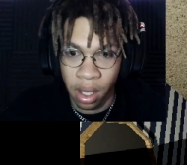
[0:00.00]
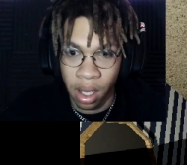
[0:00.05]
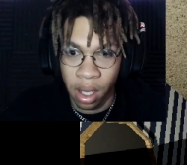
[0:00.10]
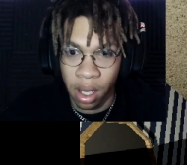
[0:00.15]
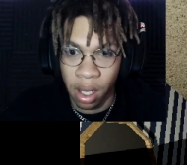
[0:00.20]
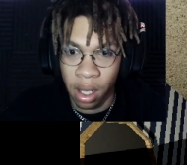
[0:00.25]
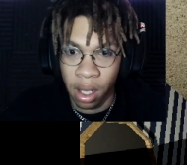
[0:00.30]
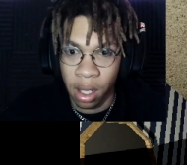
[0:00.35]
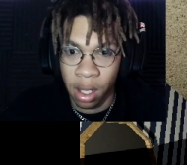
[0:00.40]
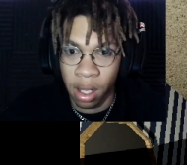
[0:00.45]

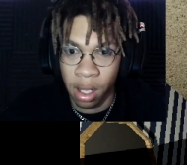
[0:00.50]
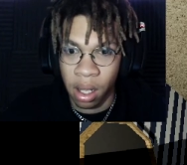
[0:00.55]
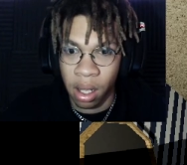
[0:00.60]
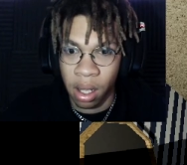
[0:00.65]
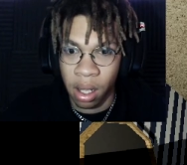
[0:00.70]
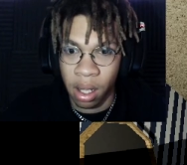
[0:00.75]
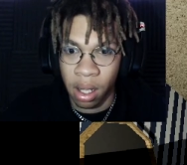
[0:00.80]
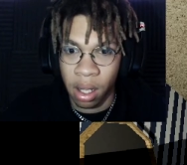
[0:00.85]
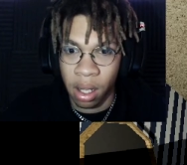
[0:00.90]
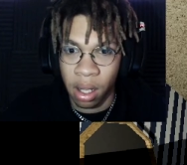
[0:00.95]

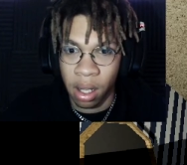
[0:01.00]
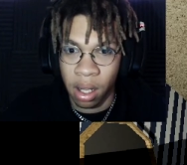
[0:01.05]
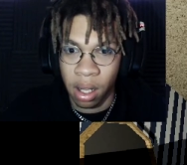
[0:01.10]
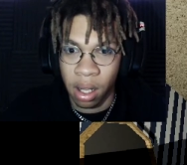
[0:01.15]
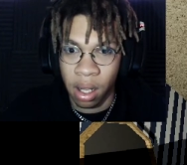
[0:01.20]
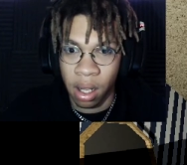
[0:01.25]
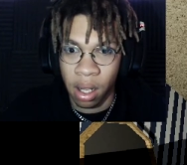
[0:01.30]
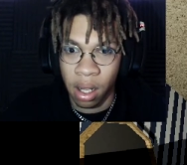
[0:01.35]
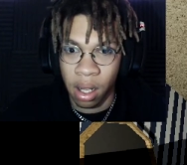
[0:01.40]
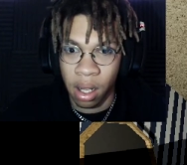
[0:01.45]

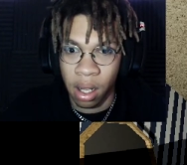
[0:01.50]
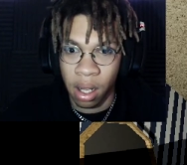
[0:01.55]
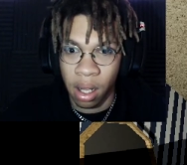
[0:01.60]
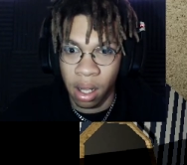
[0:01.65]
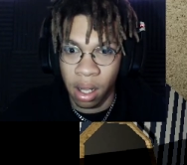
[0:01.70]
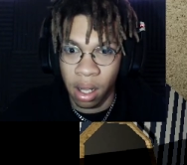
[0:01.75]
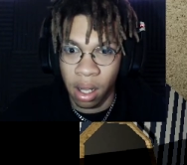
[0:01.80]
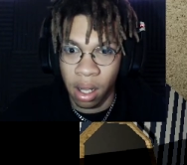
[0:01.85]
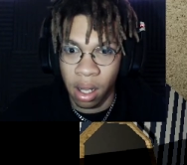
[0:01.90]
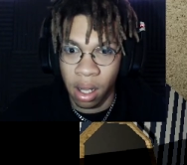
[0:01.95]

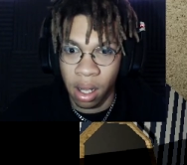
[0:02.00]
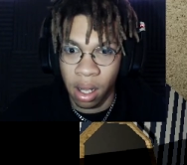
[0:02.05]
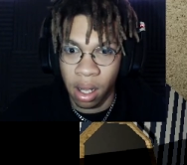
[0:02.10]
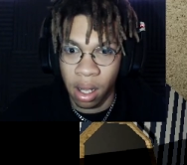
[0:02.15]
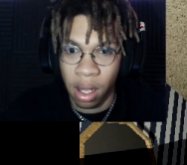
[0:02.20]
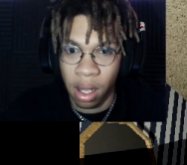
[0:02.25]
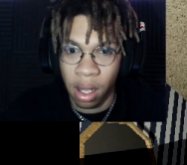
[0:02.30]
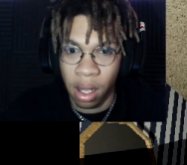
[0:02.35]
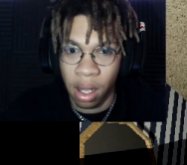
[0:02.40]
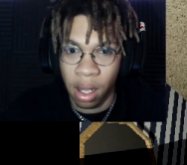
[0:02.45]

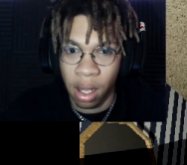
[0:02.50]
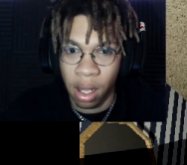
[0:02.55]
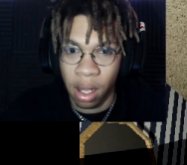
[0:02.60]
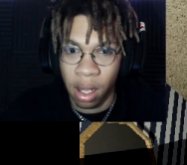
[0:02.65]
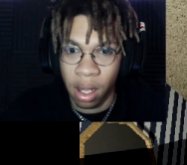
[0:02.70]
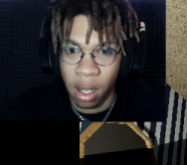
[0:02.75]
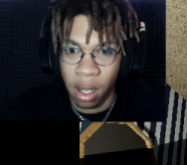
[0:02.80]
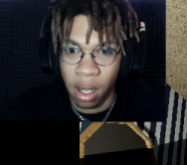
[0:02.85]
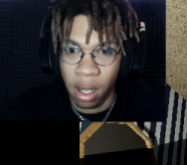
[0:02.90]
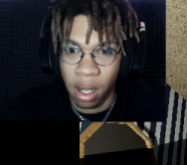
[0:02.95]

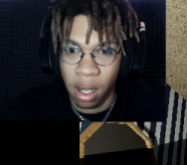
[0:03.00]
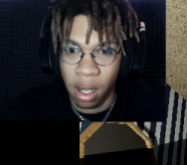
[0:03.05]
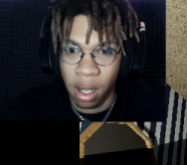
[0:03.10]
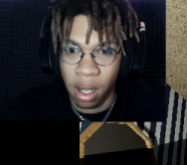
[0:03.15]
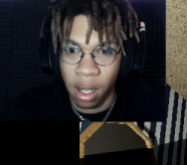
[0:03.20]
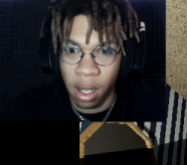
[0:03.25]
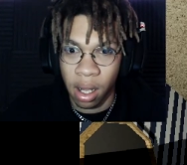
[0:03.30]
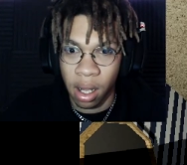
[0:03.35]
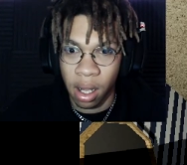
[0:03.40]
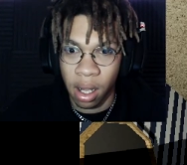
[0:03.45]

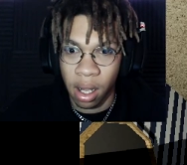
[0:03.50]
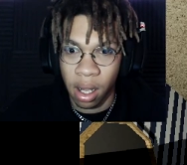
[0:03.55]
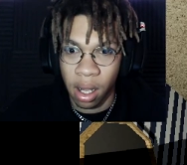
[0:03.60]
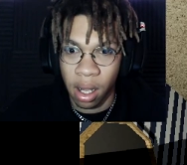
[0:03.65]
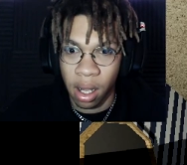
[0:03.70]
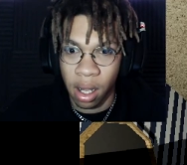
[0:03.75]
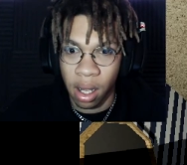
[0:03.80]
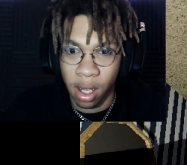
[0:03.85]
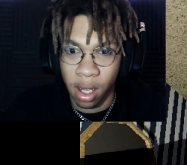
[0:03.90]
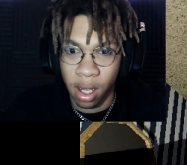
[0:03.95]

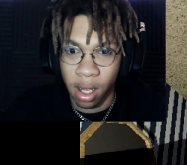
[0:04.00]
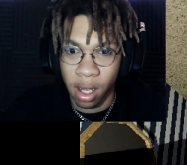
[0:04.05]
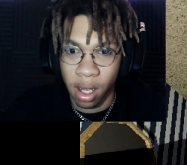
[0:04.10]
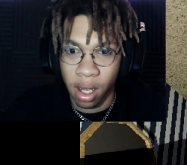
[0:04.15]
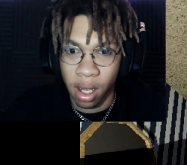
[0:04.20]
(no one is talking)